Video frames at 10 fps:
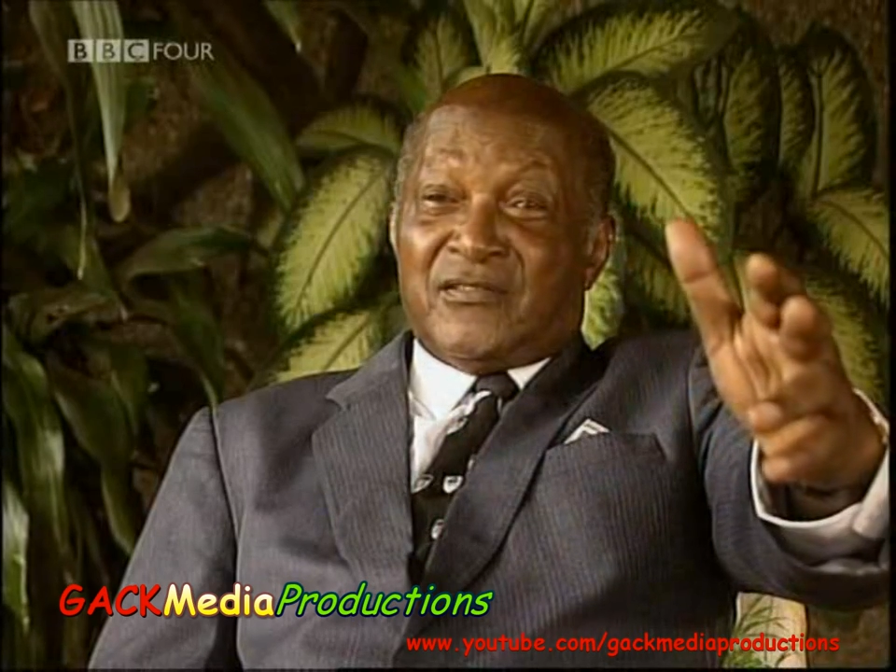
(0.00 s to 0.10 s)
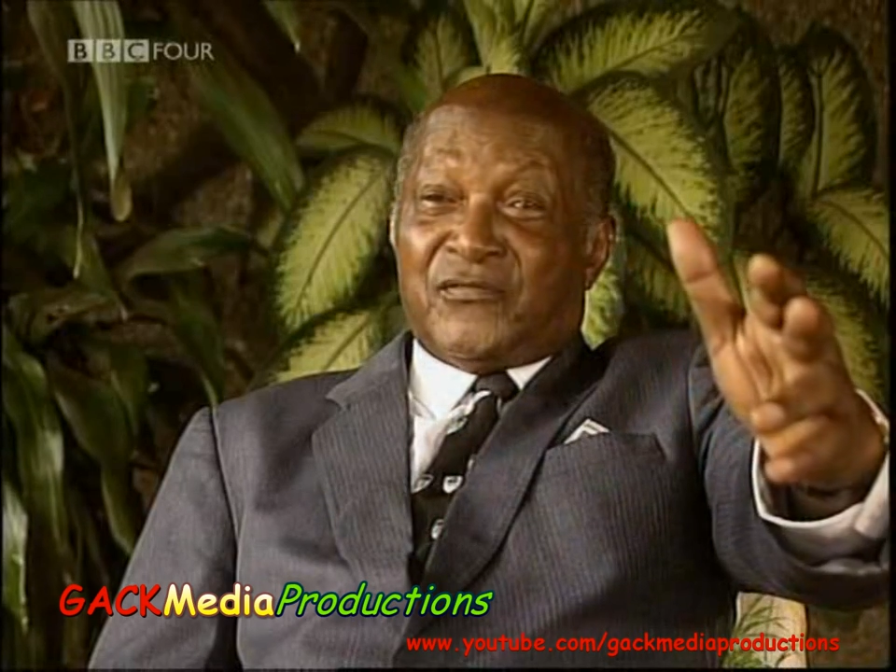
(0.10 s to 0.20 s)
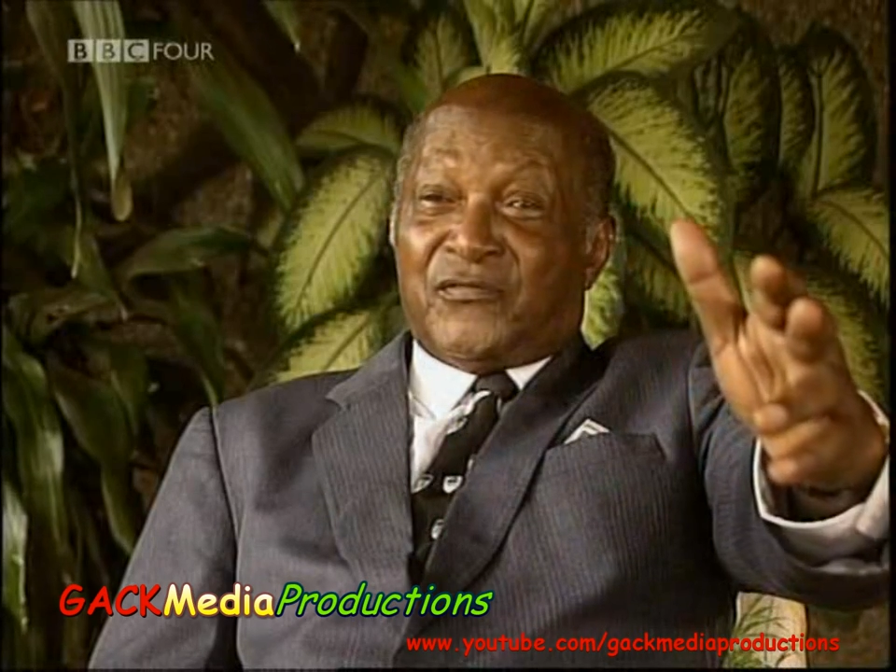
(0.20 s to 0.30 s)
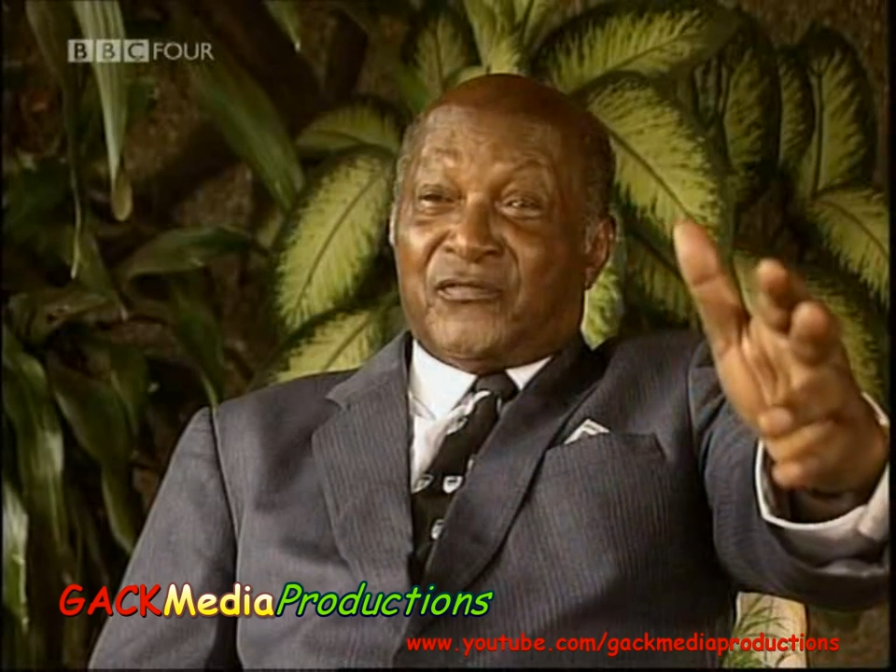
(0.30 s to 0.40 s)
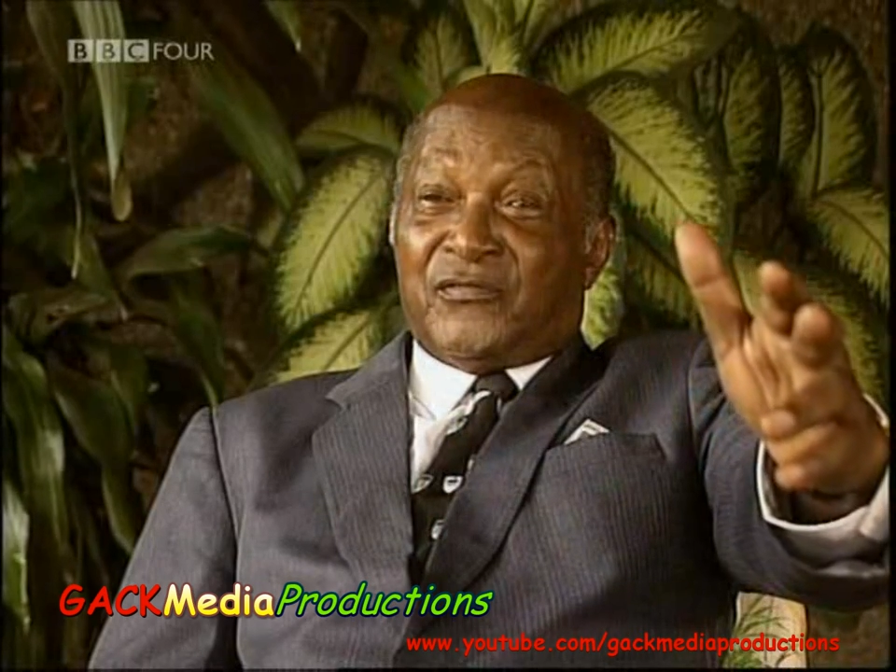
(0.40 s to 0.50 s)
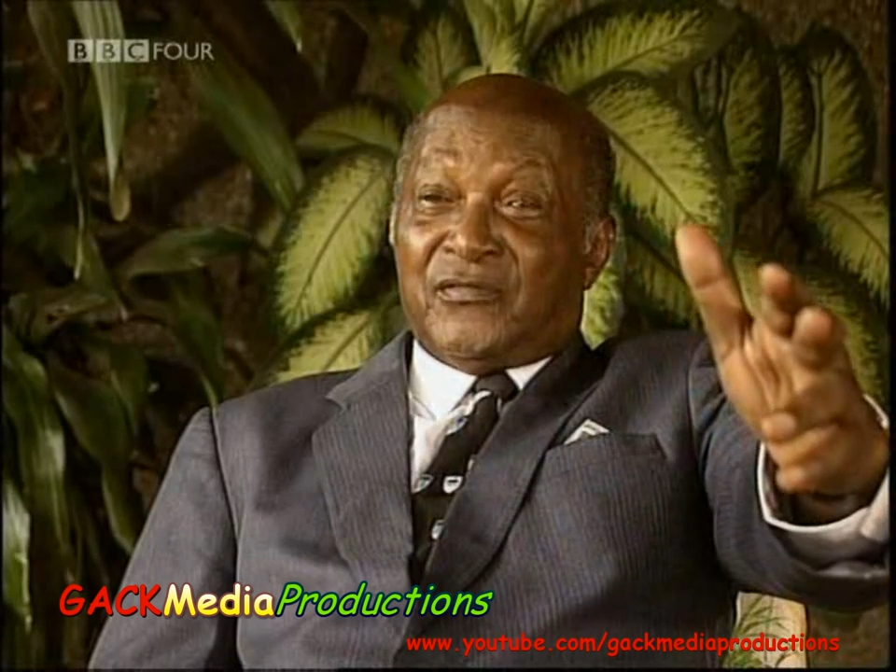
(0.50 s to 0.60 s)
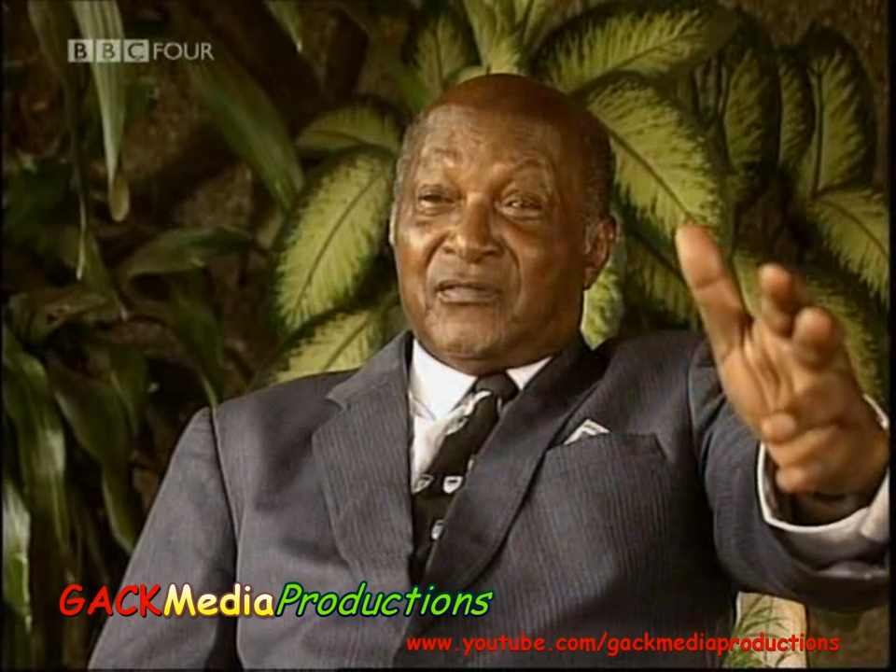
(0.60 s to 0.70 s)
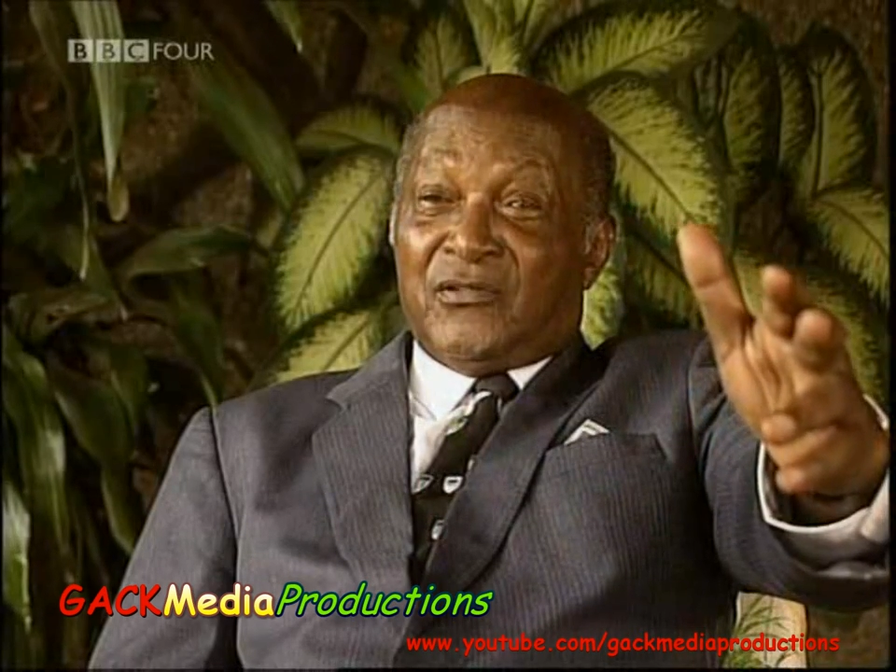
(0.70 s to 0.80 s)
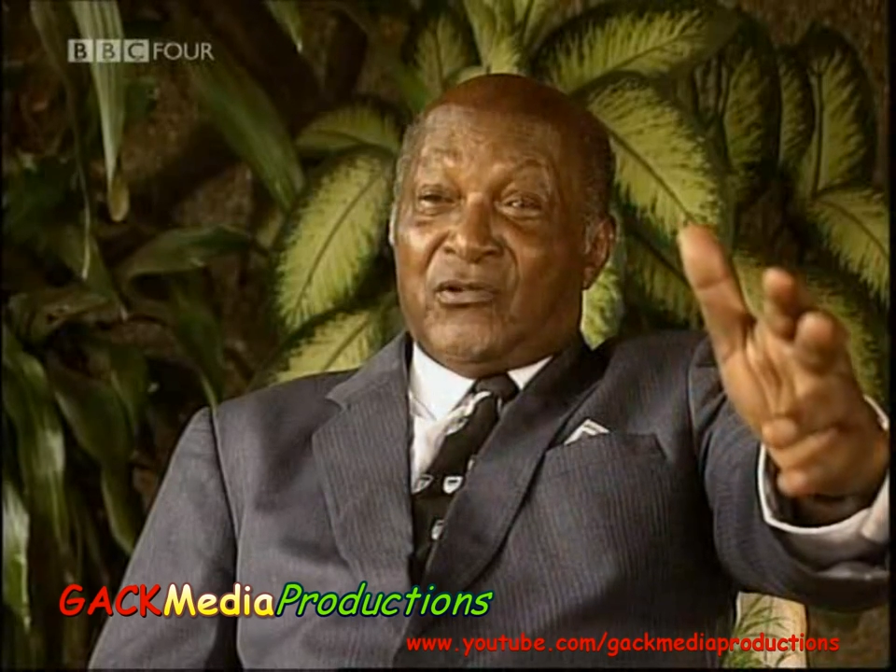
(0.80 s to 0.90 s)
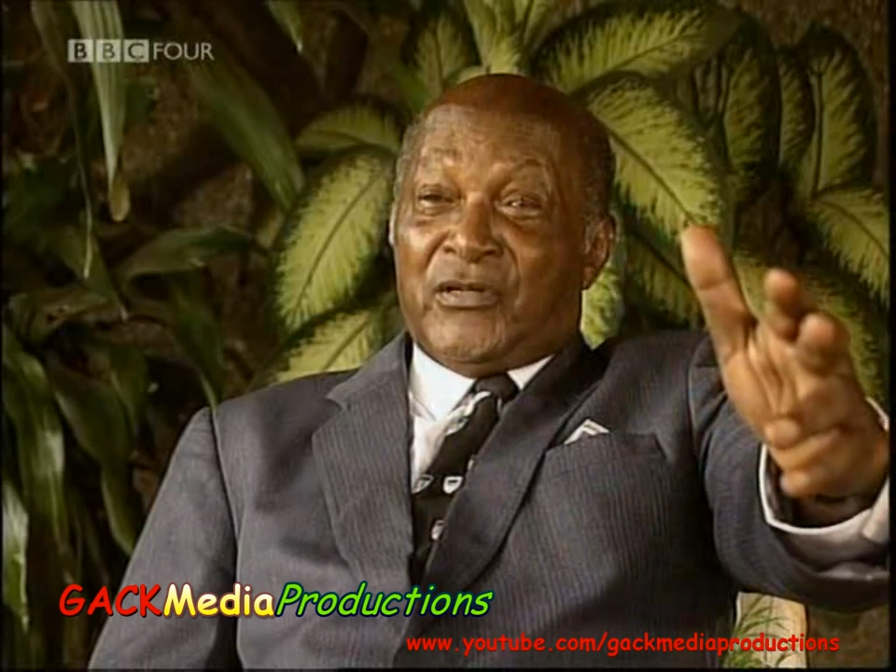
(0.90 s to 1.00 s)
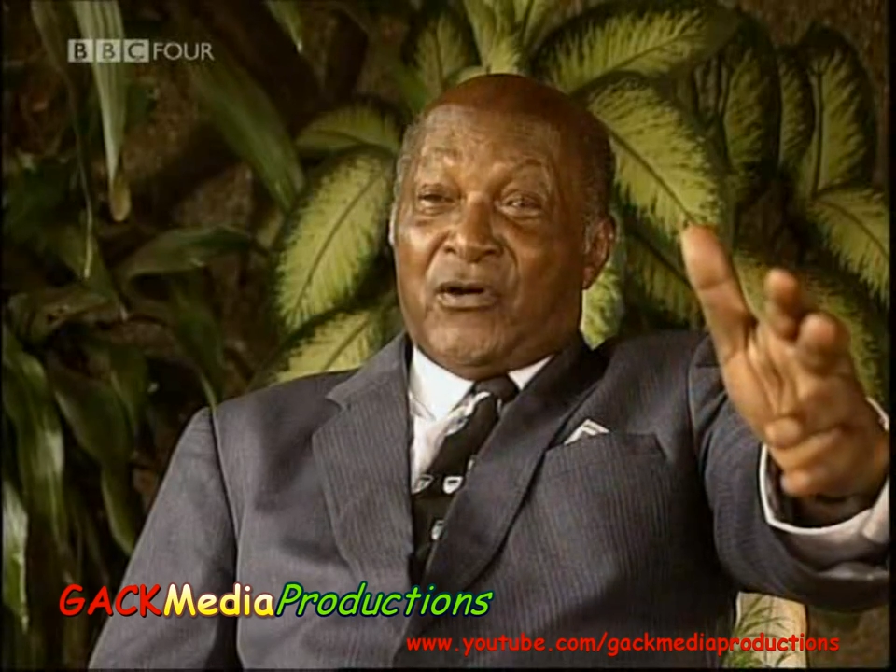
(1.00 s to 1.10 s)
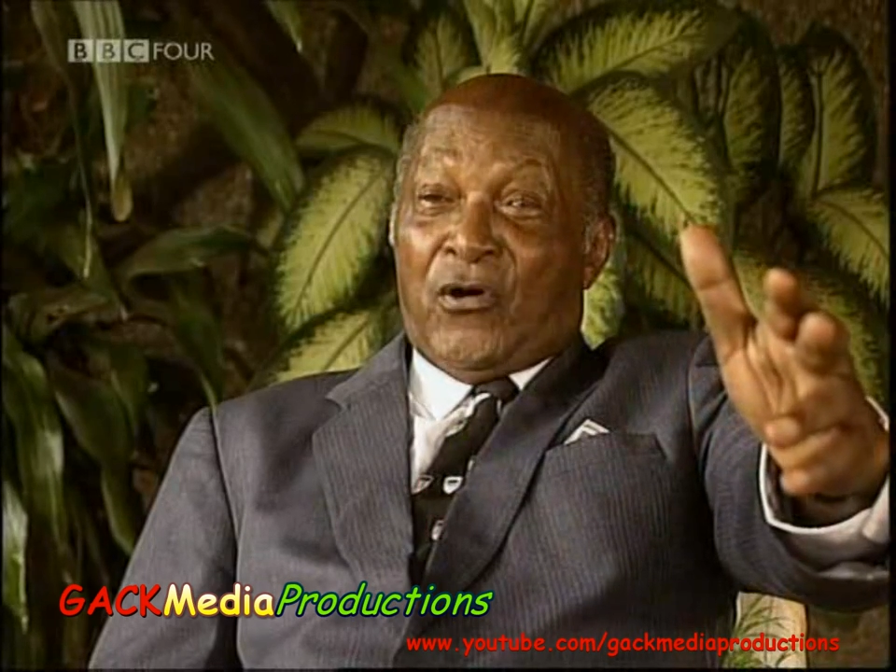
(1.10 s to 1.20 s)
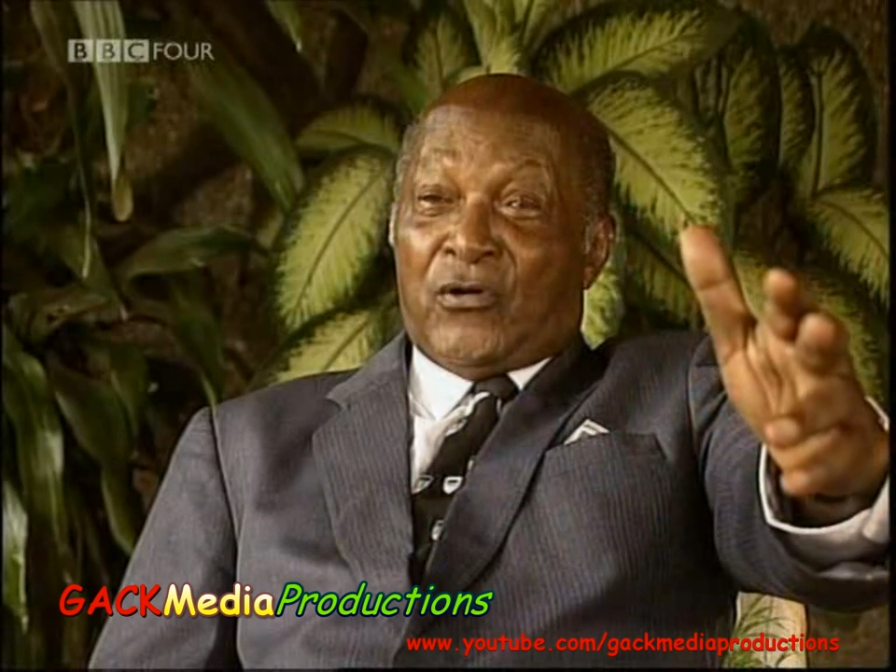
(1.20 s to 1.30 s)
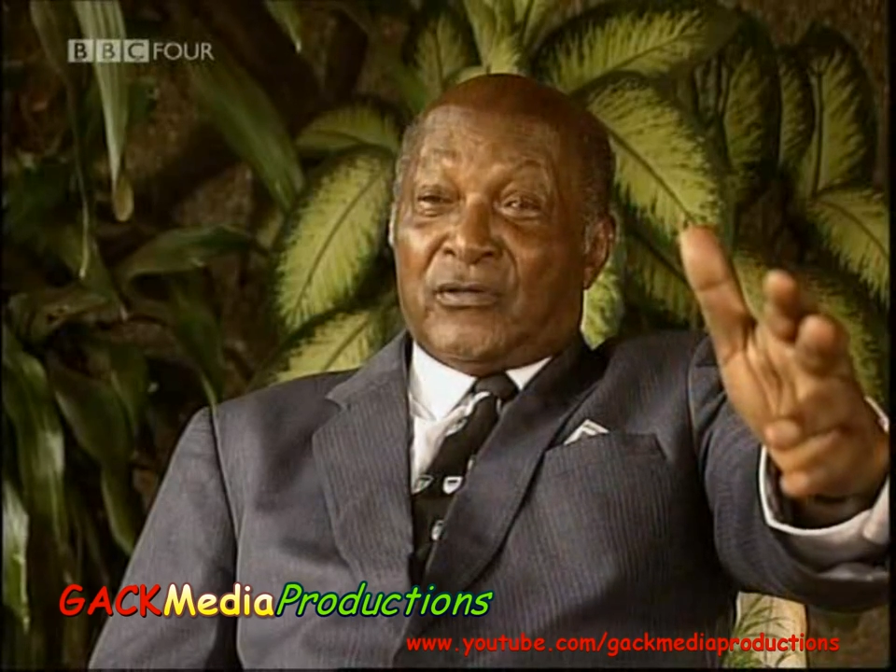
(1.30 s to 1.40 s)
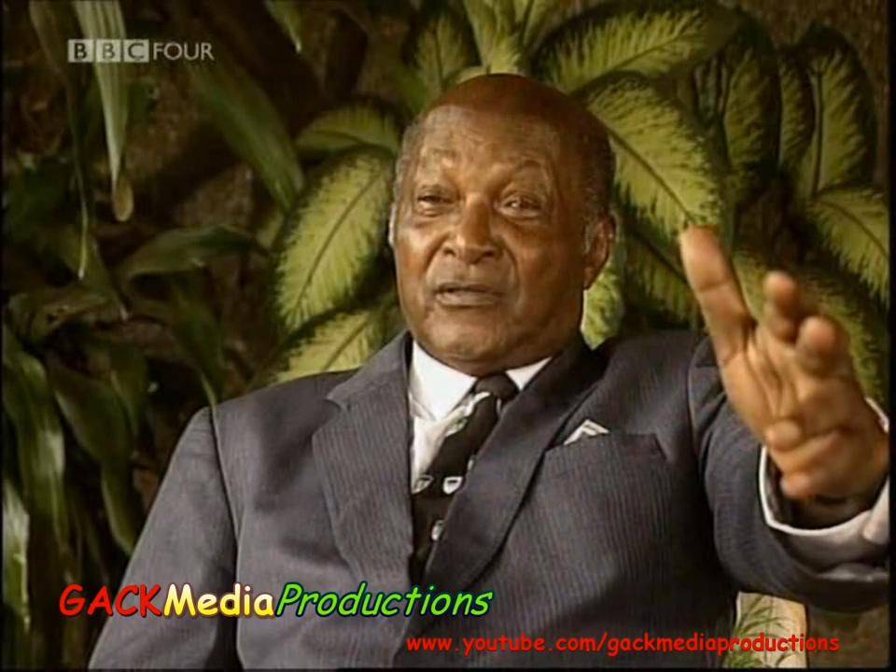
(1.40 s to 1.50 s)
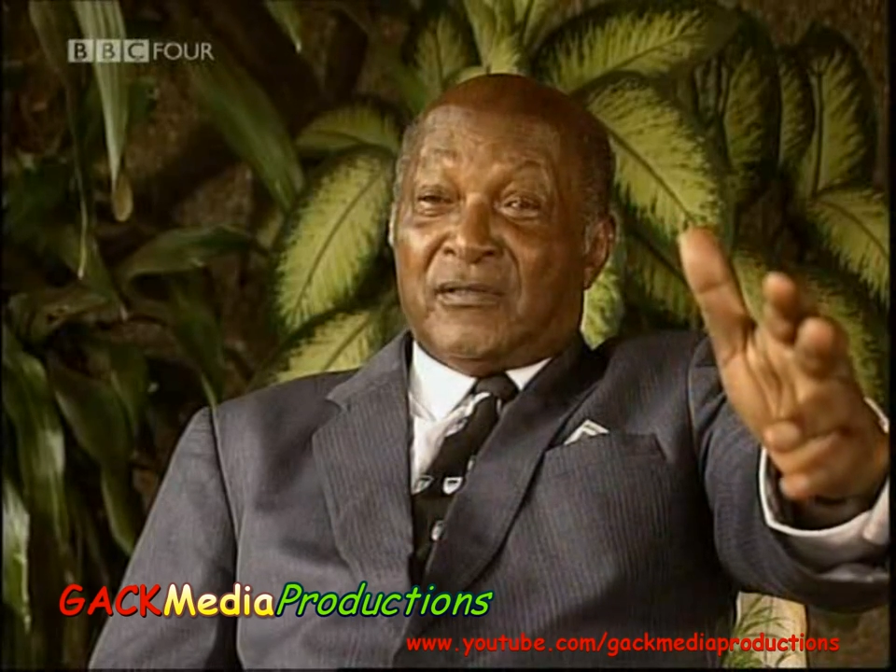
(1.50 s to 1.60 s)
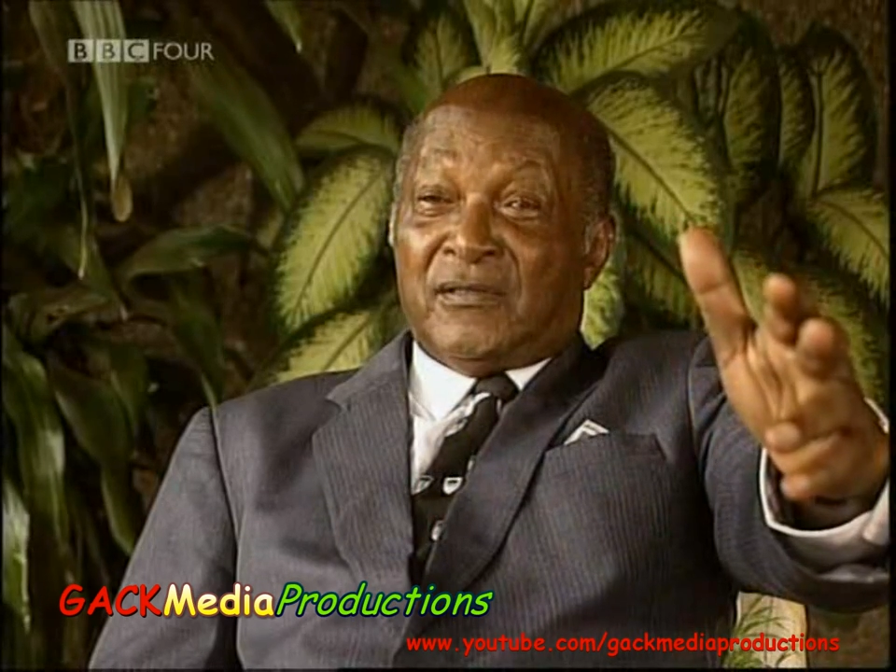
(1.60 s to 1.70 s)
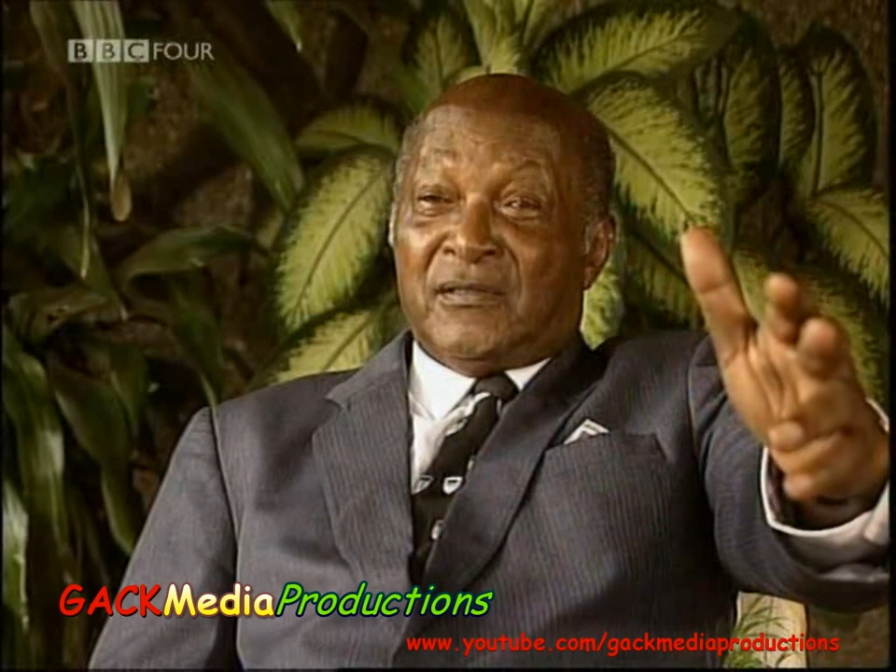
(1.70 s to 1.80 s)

is going on.